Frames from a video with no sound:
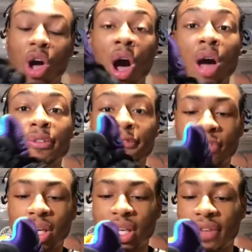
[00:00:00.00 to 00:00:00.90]
on
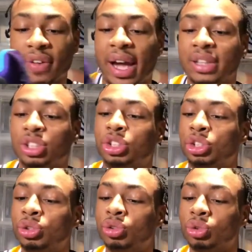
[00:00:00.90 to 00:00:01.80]
foot, if I had to
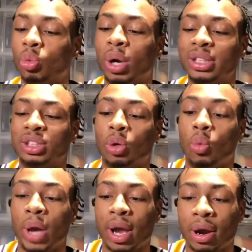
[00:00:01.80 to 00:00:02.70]
choose what to
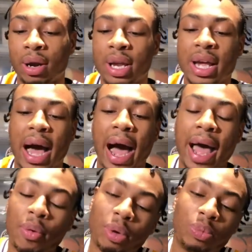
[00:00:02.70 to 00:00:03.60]
wear,
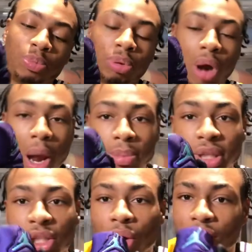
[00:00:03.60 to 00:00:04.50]
I would probably
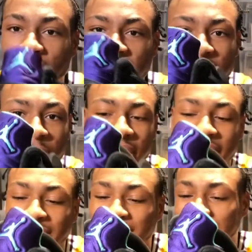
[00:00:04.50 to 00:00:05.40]
go these
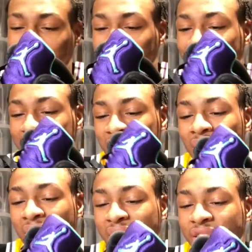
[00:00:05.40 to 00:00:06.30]
because it's a
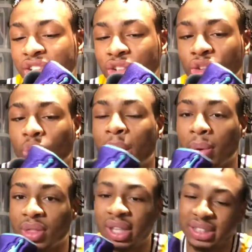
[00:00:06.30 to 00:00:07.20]
lot easier to wear
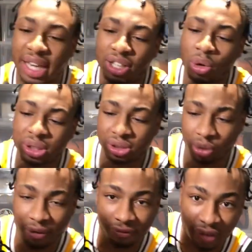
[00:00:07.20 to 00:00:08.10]
with things. I know it's
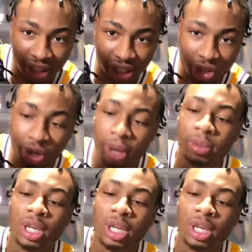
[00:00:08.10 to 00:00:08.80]
a funky grape